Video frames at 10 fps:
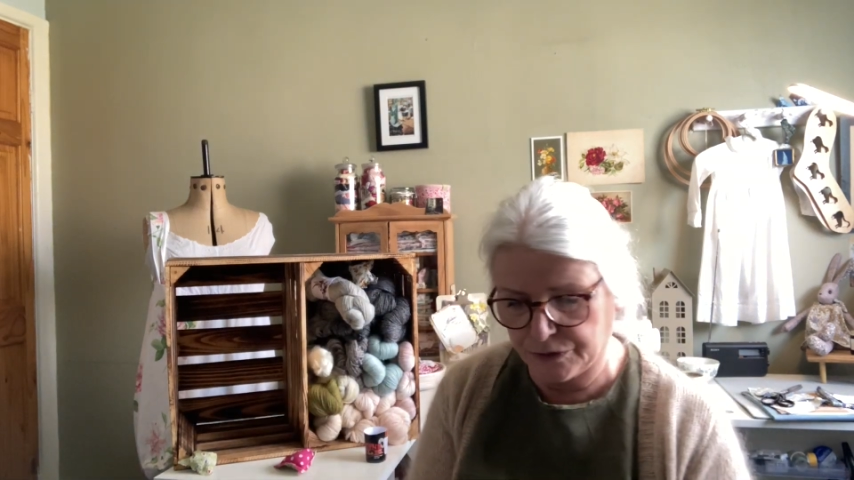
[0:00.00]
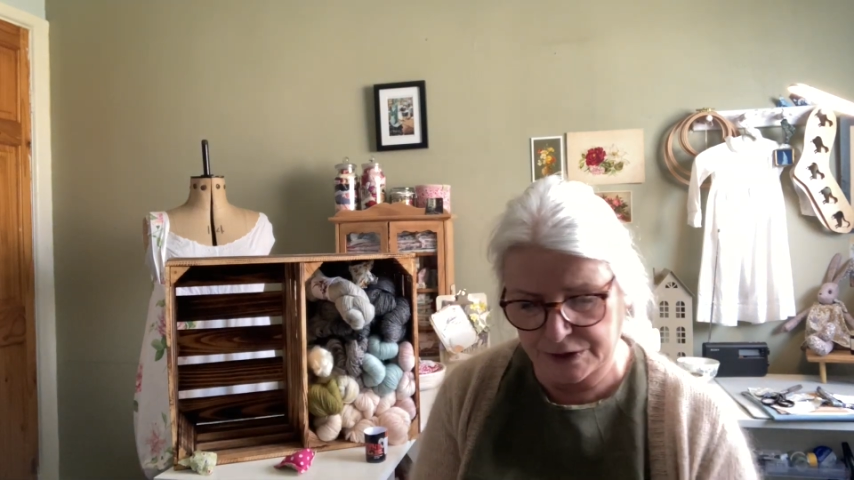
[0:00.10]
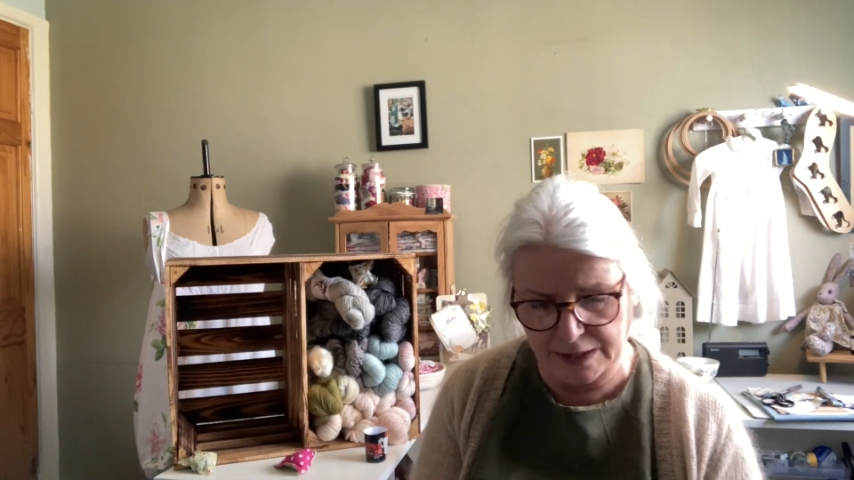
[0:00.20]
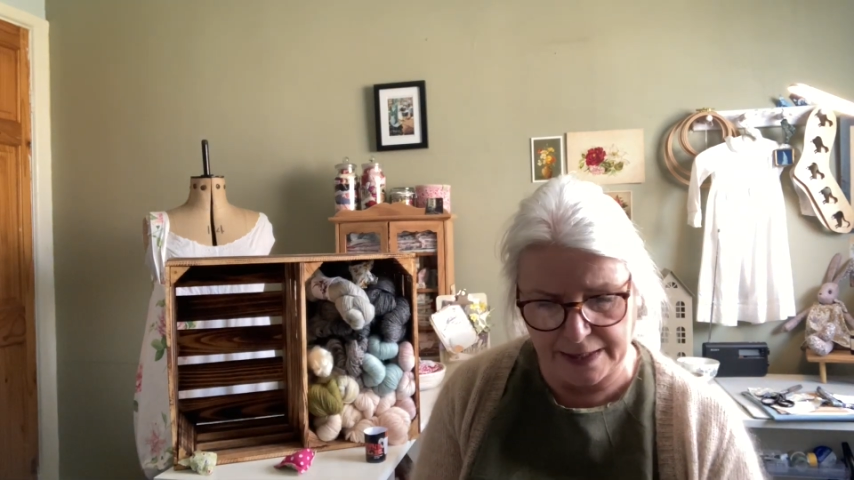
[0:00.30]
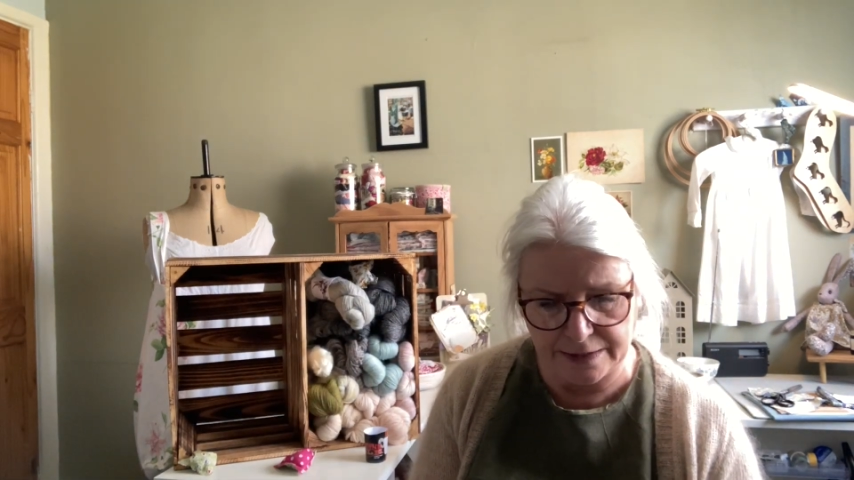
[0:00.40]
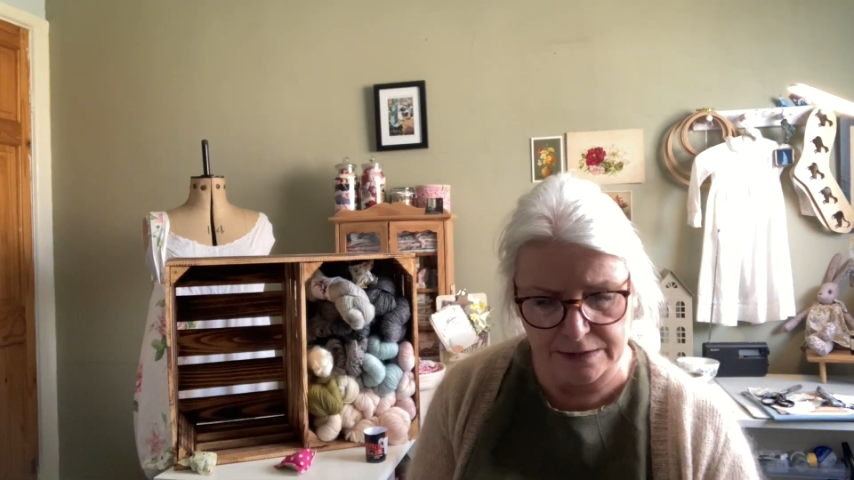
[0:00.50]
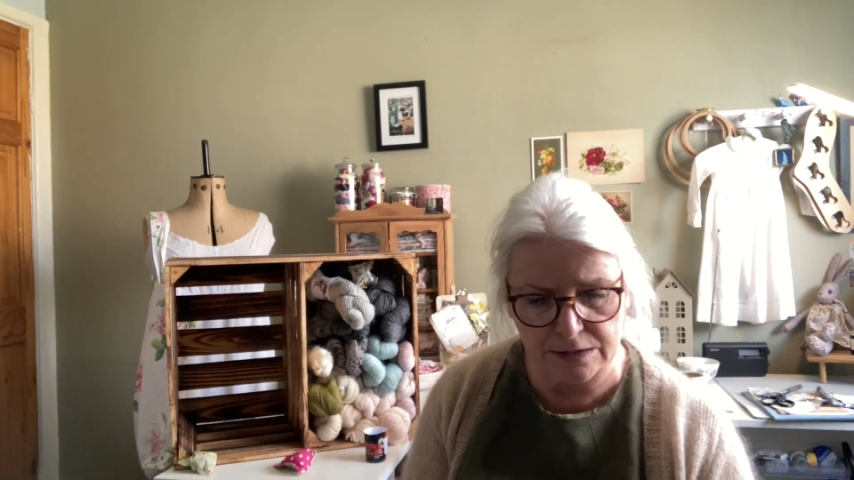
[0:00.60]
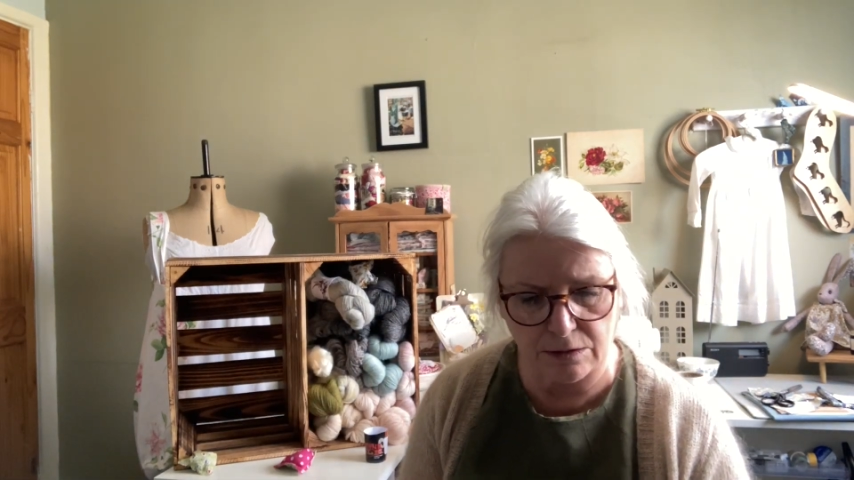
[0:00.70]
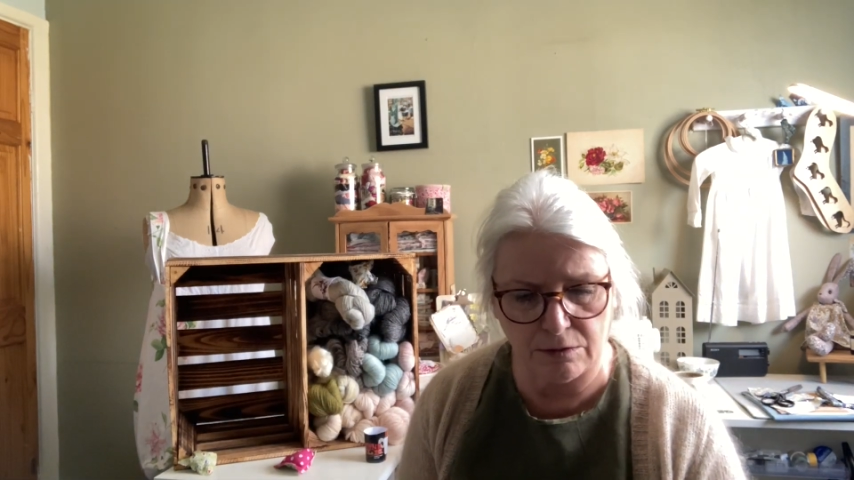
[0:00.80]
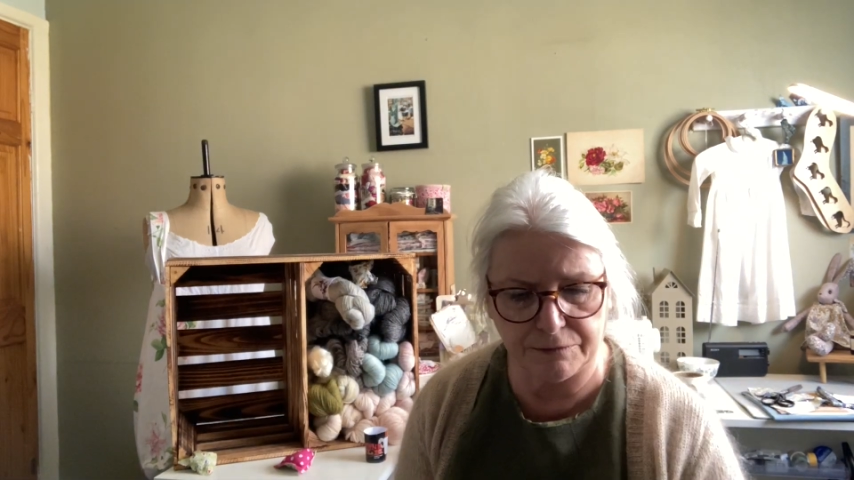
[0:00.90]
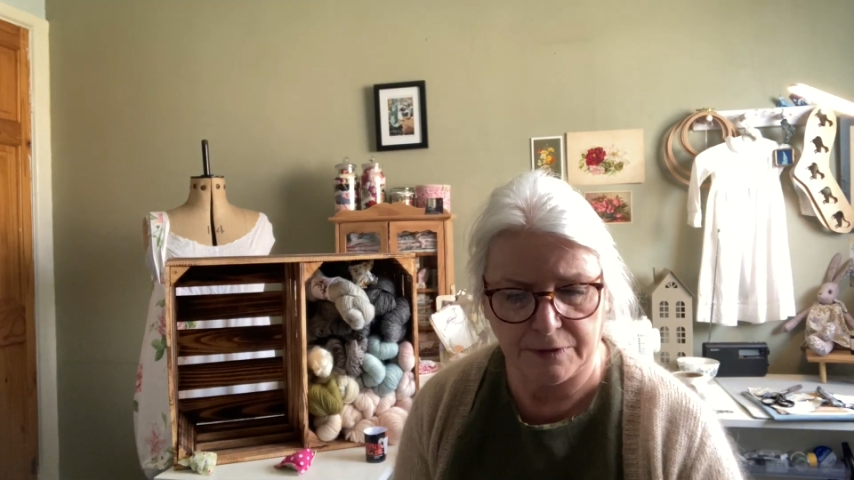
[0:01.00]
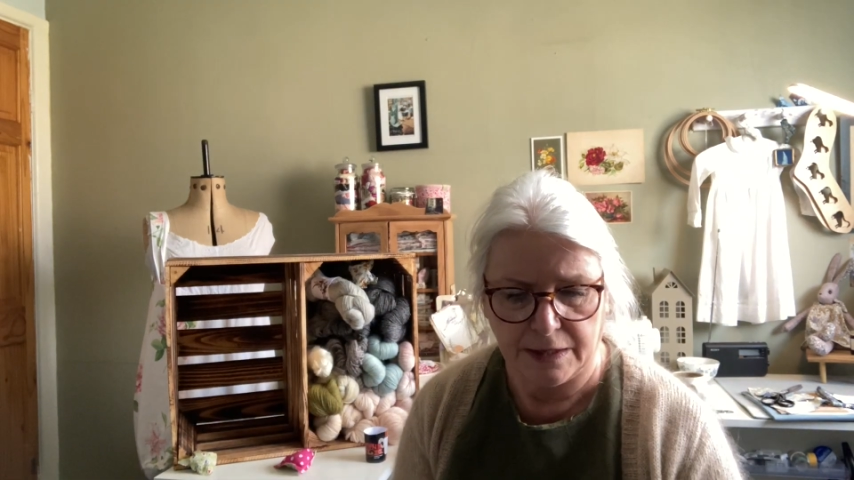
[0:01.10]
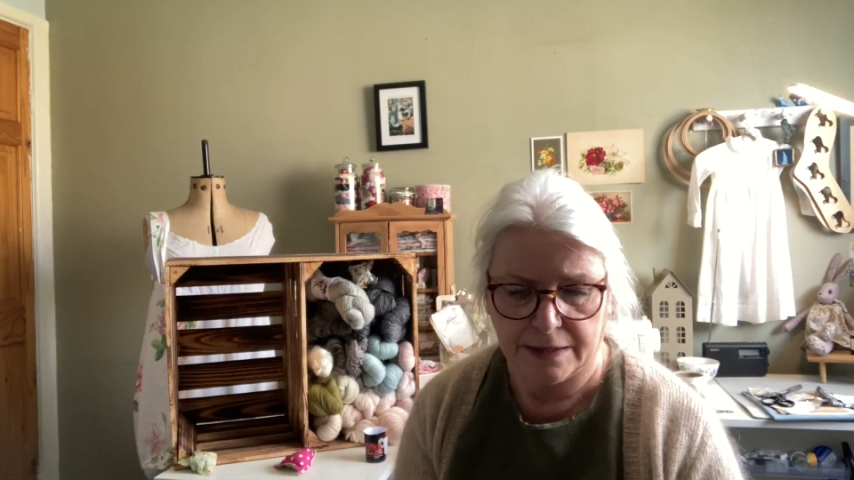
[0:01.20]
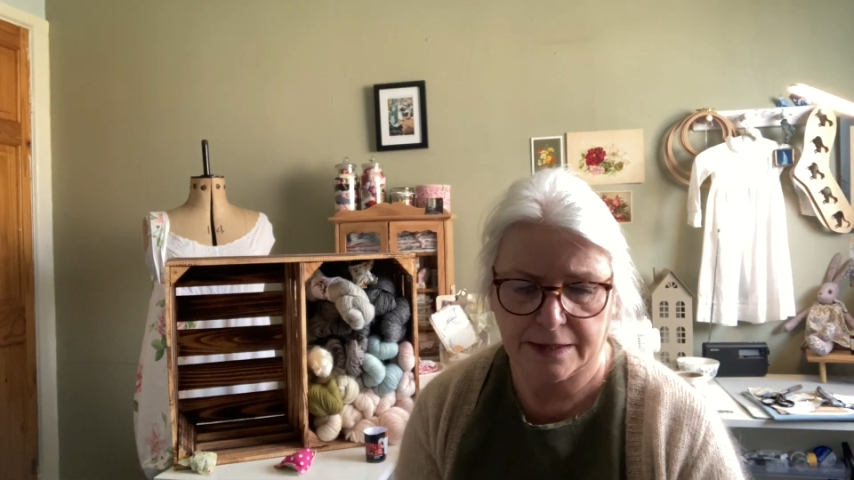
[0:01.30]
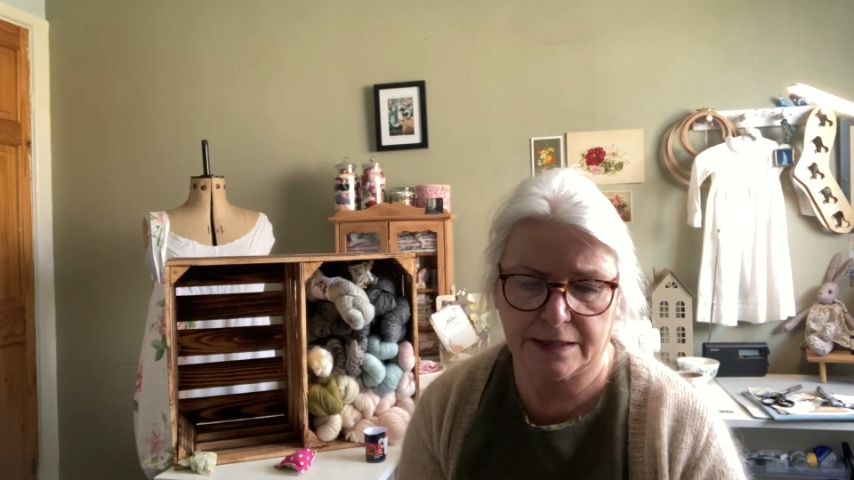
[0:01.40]
skeins of
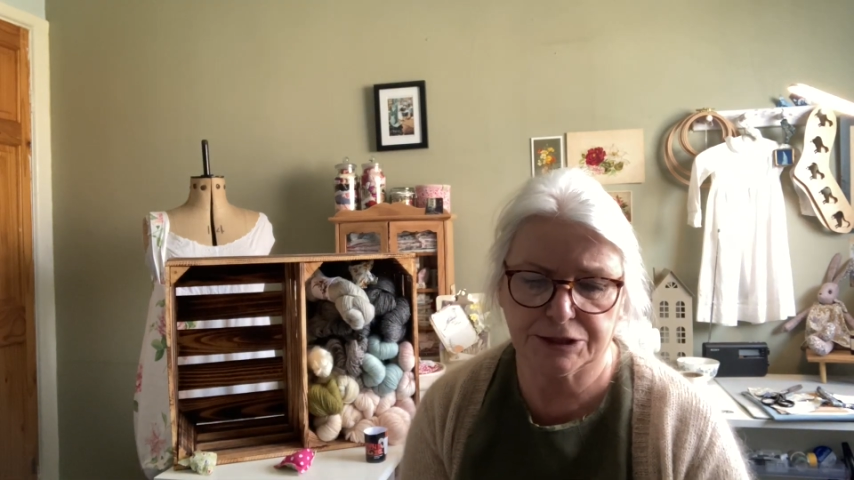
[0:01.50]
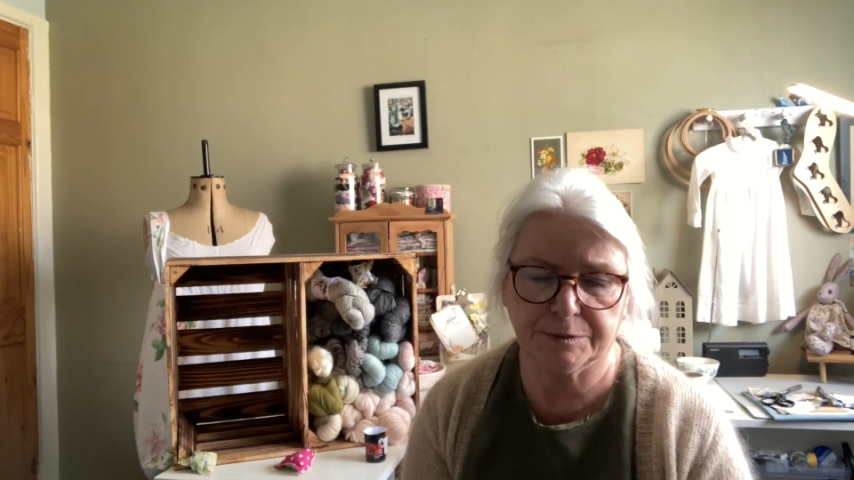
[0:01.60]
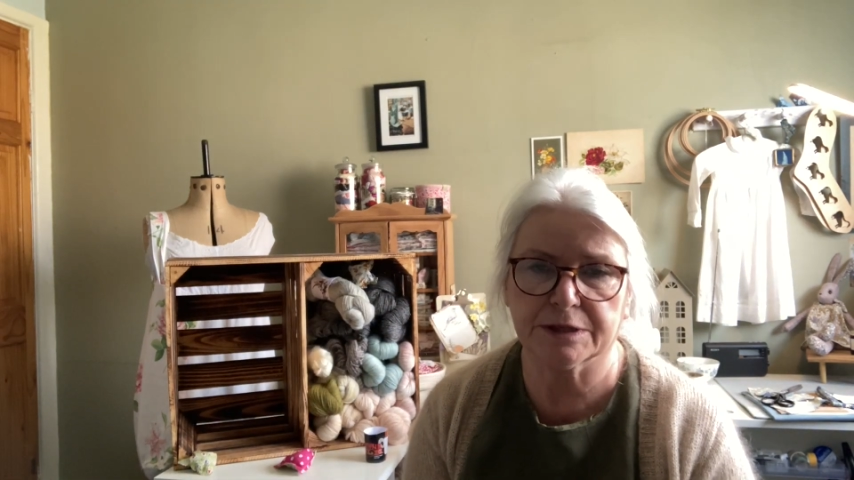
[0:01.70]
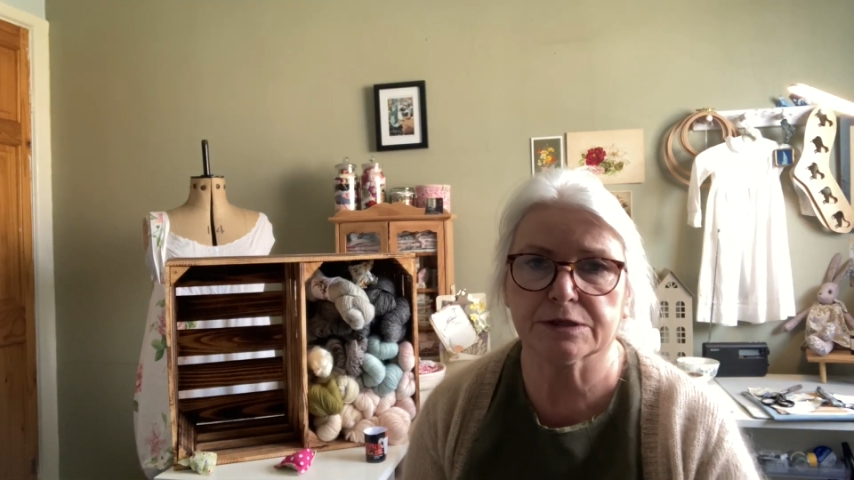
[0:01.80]
Cashmere